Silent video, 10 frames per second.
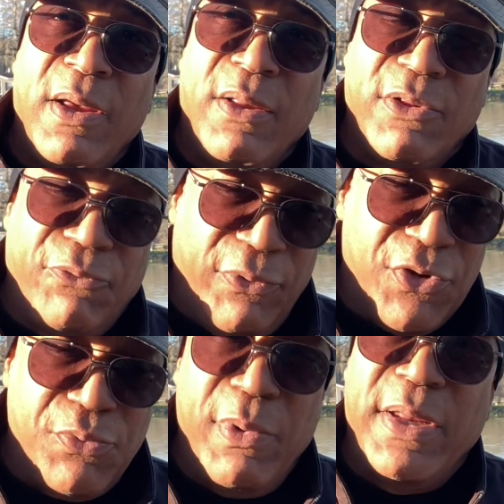the
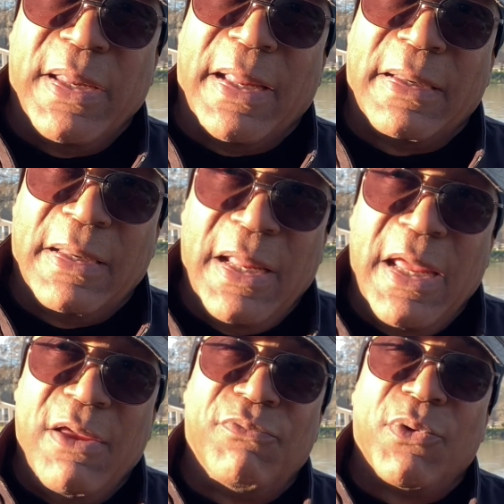fish may not
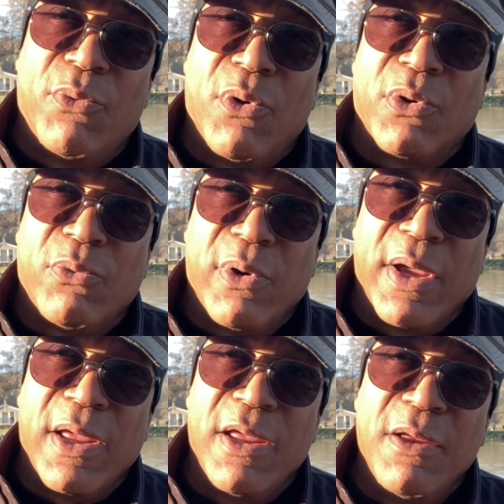leave the
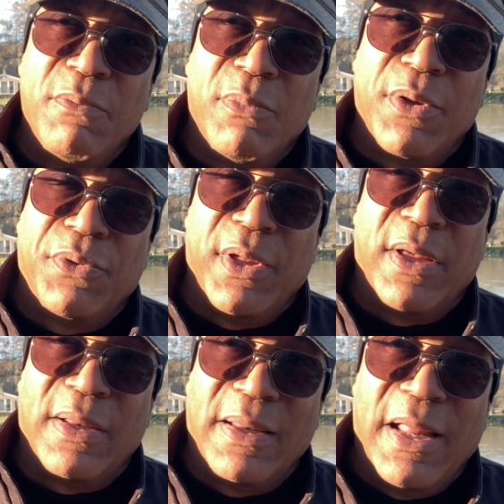waterway, but they're
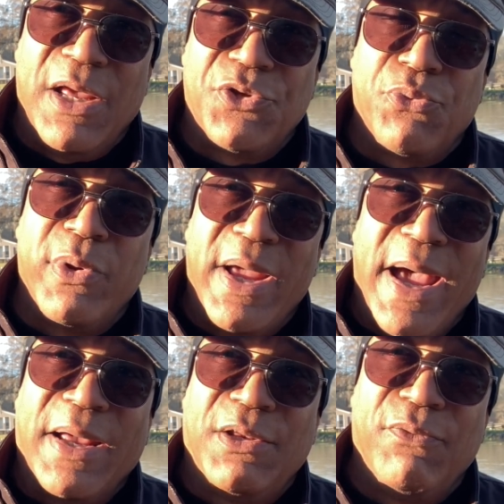less
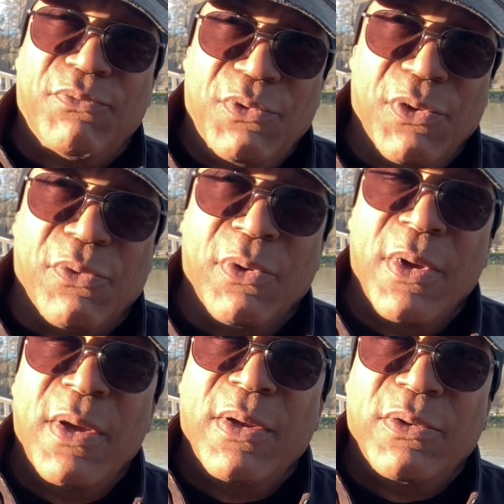reactive to
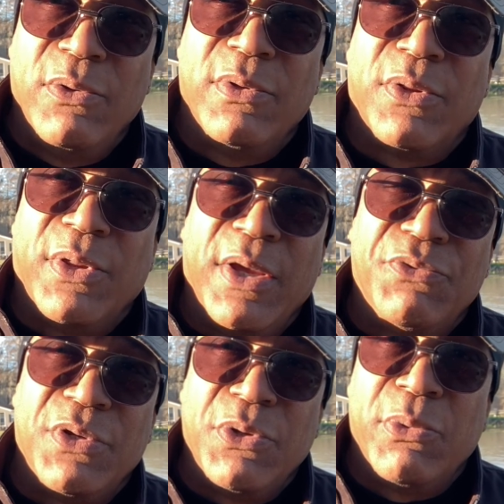doing the
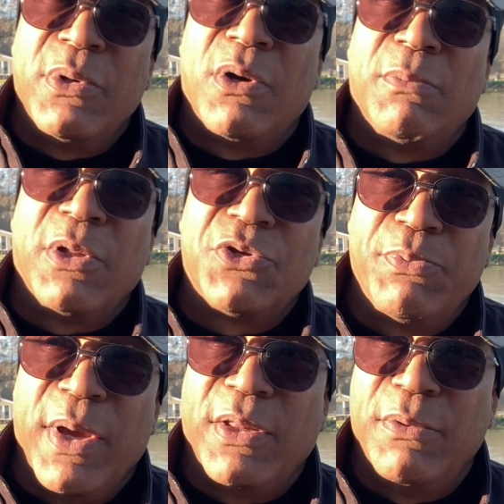things that you would normally
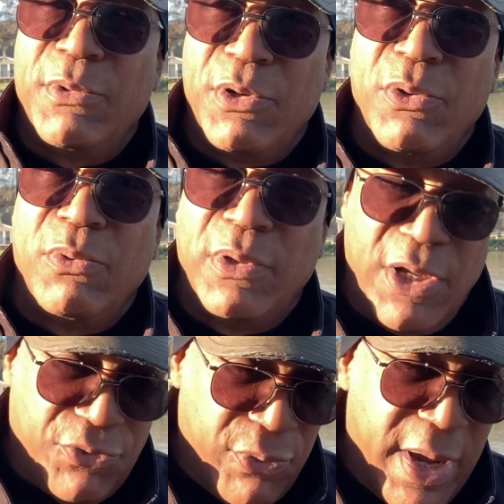expect them to do,
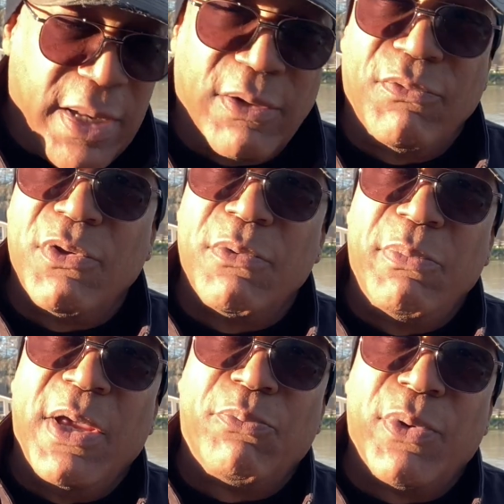less reactive to your
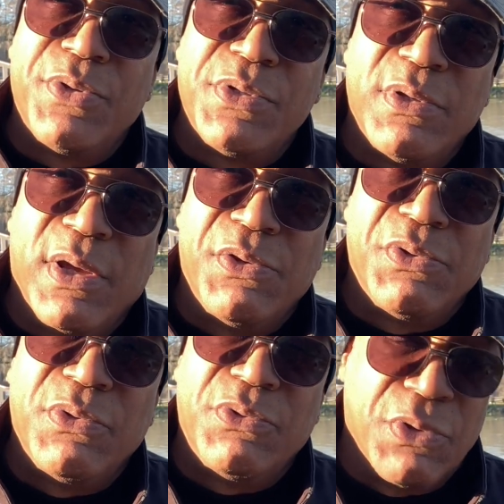bait
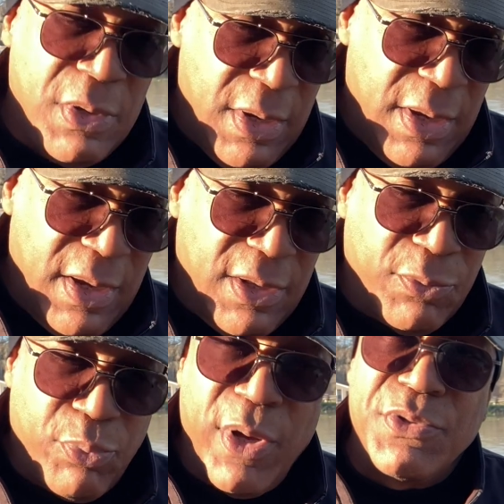presentations, the
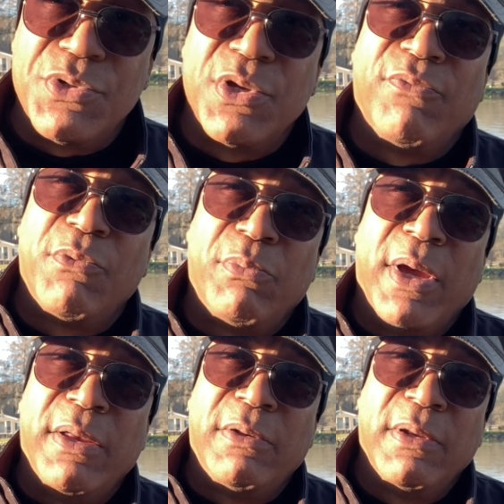presence of your
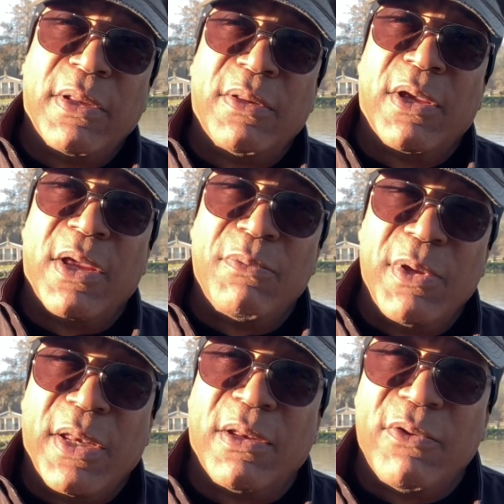bait in their
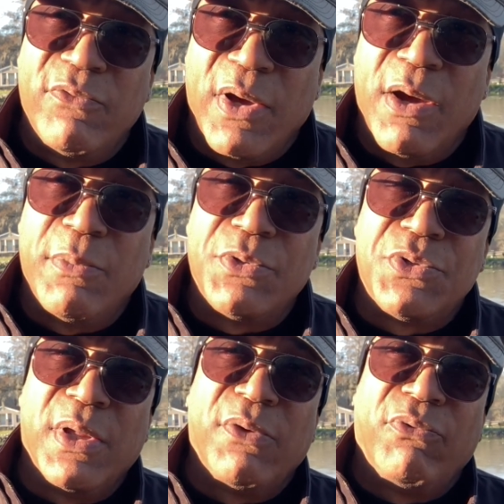immediate environments,
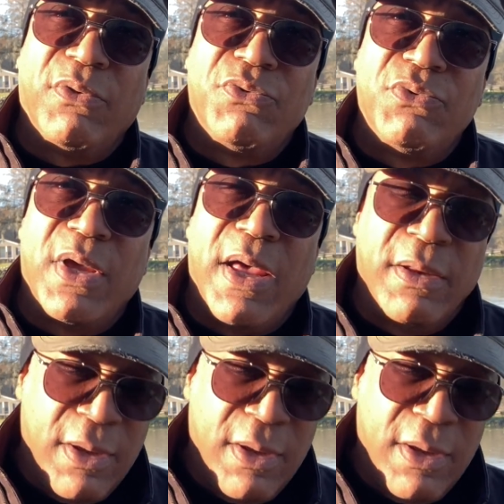things such as that.